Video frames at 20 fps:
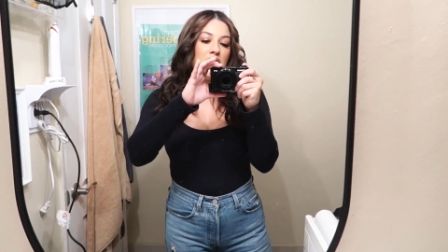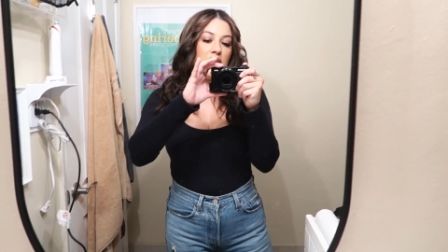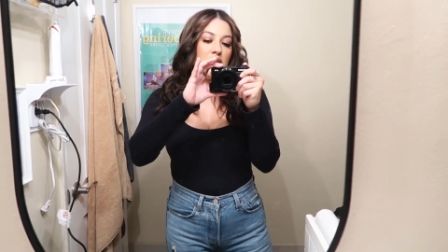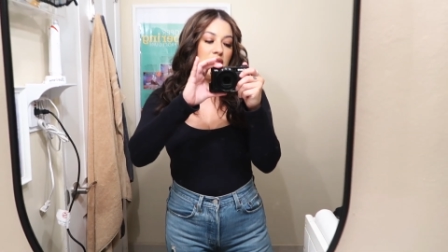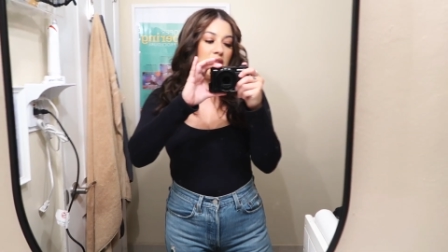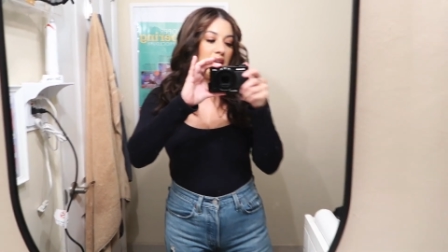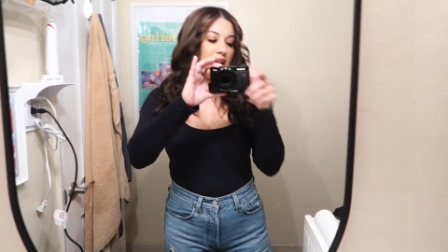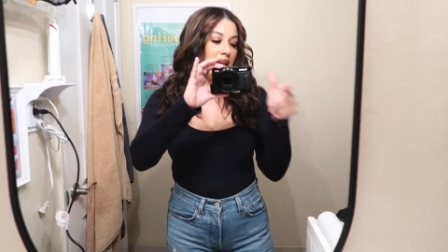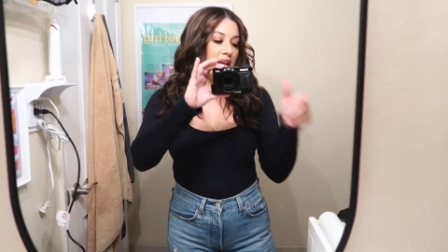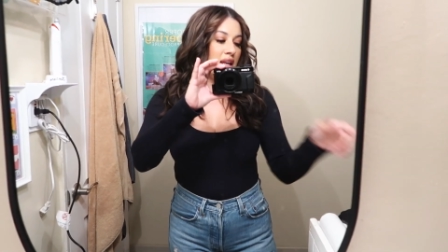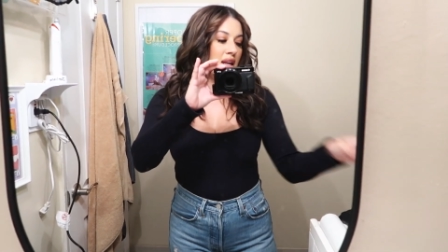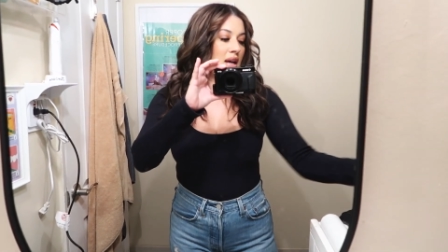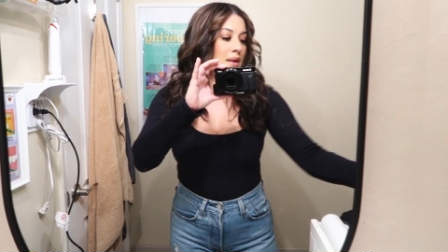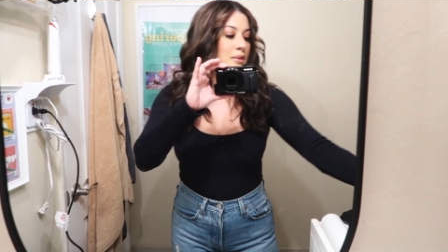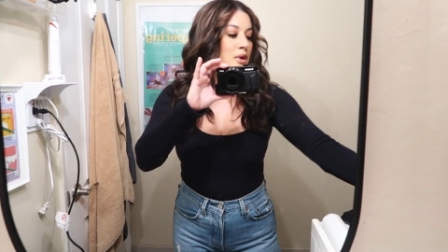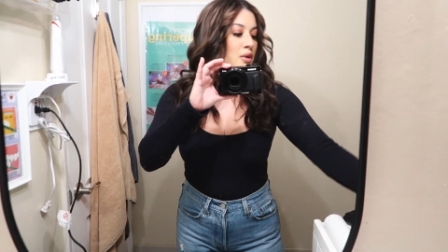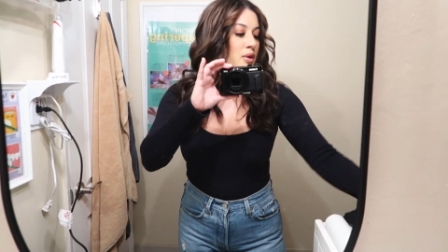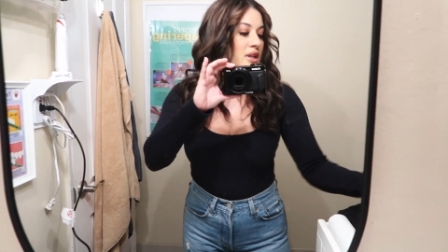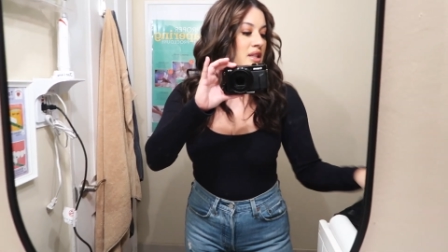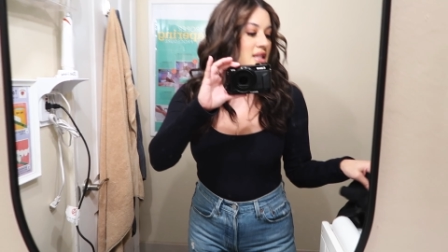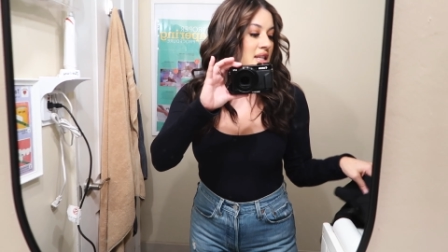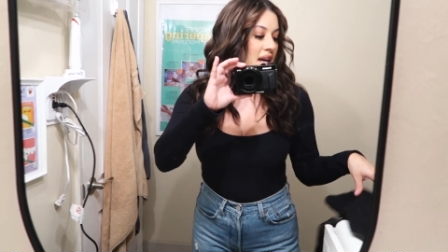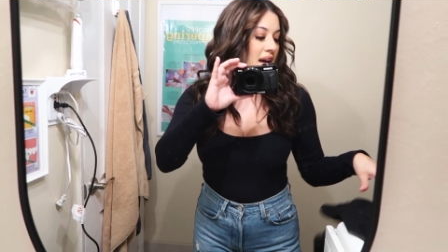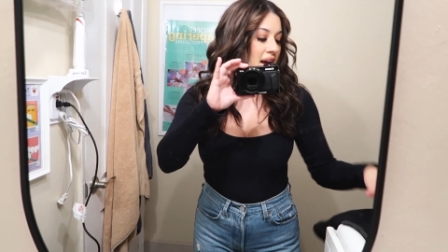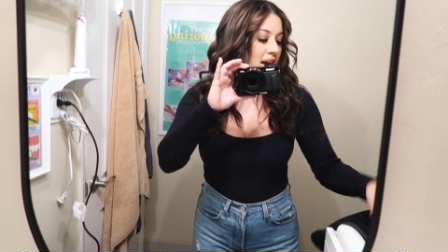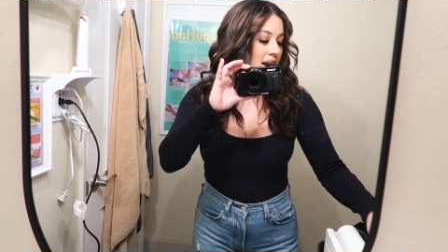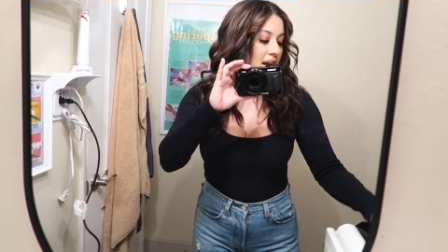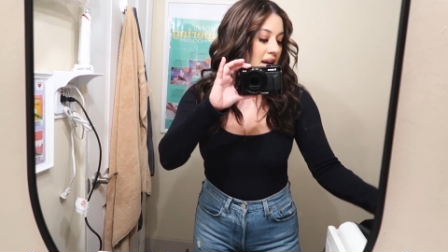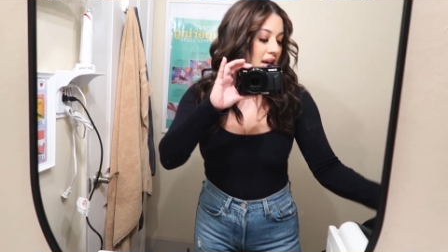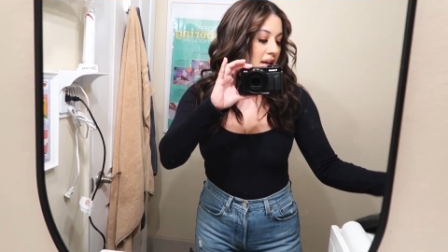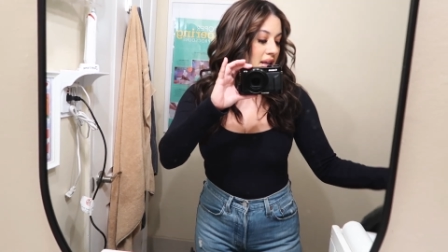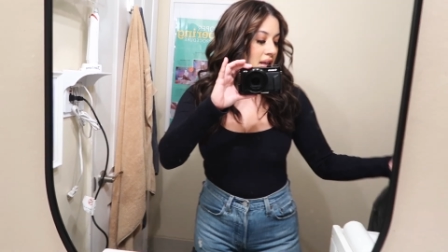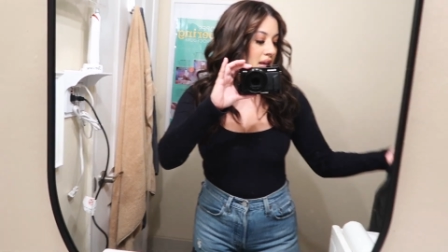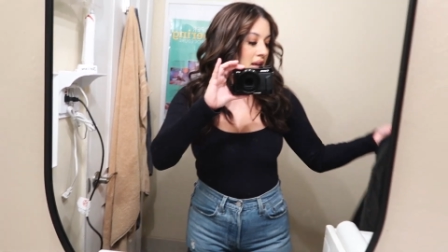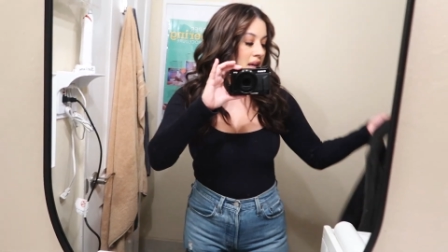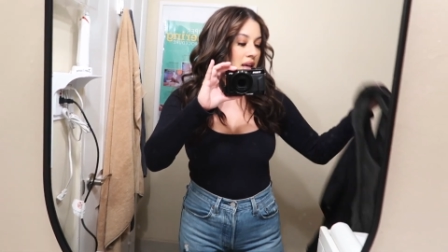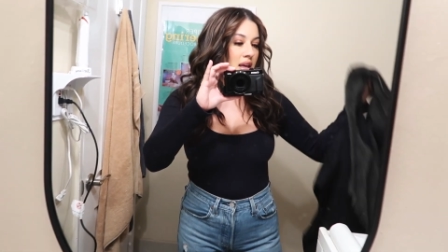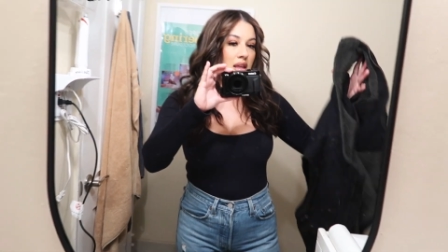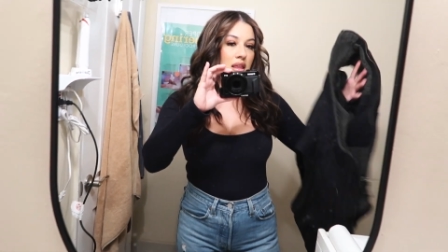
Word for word: And then I'm going to add